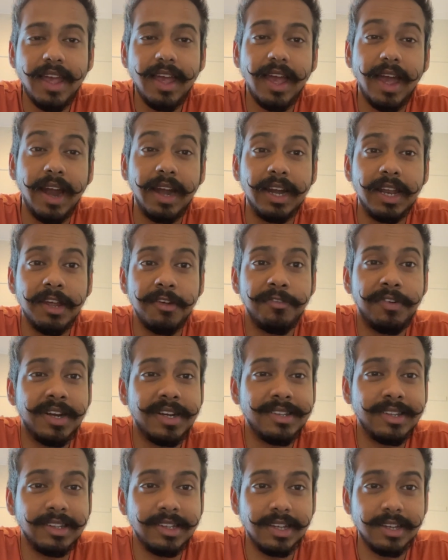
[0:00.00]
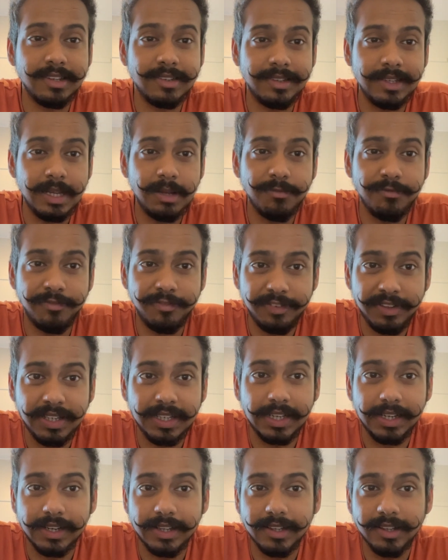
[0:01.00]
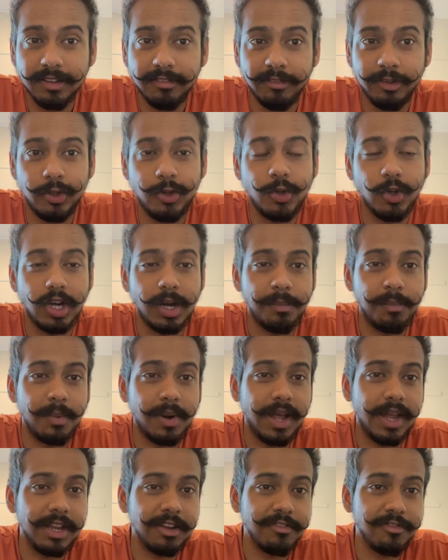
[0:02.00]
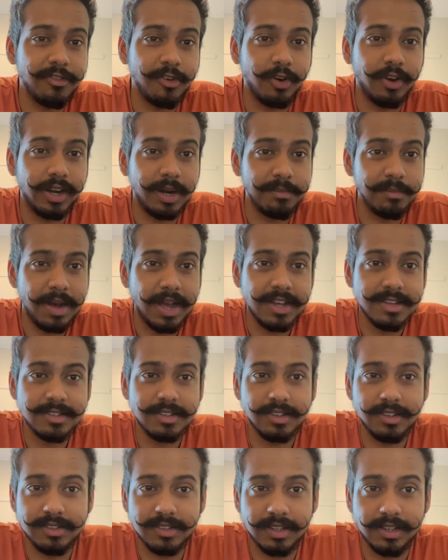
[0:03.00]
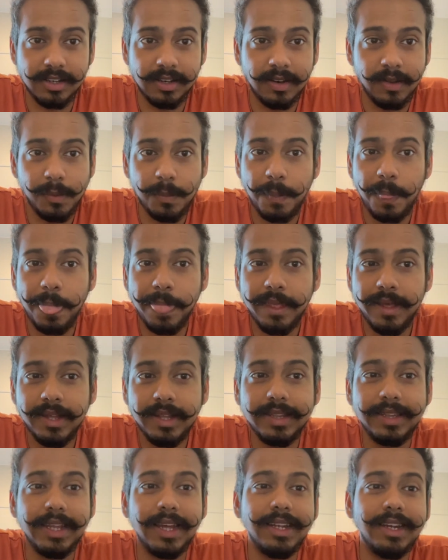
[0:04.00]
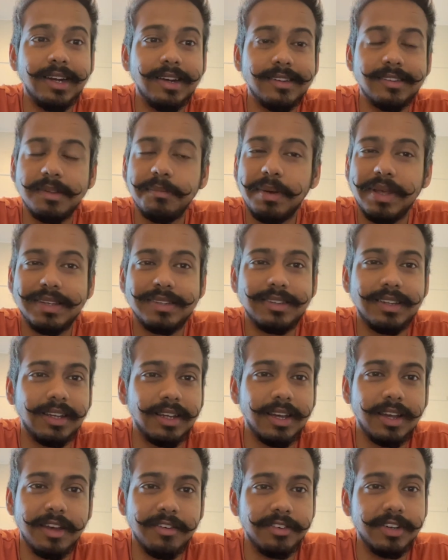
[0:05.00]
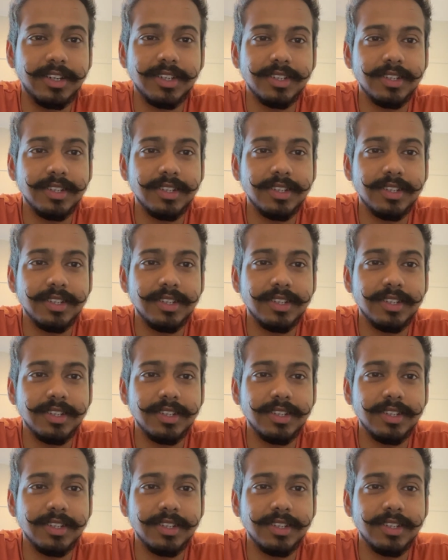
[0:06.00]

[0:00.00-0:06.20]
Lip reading: And if it's in the same field which you're applying for a master's in, then it's the best thing ever.